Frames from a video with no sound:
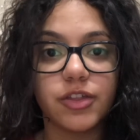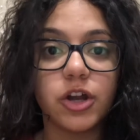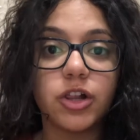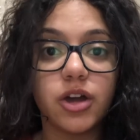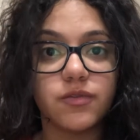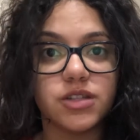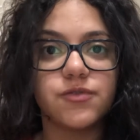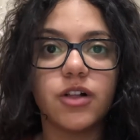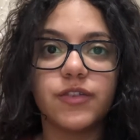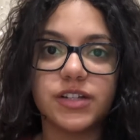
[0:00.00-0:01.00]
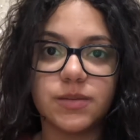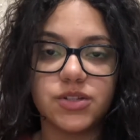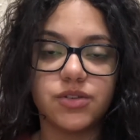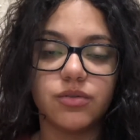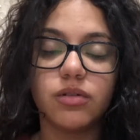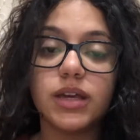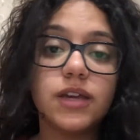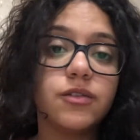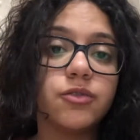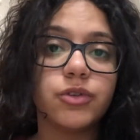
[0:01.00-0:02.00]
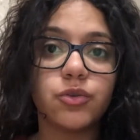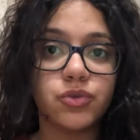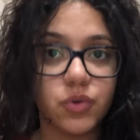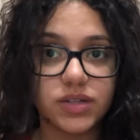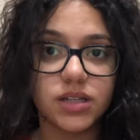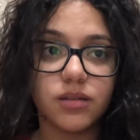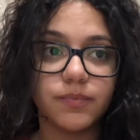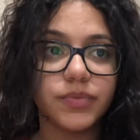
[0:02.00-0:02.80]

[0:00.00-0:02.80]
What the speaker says: a lot of us fall victims to, even if we don't notice it.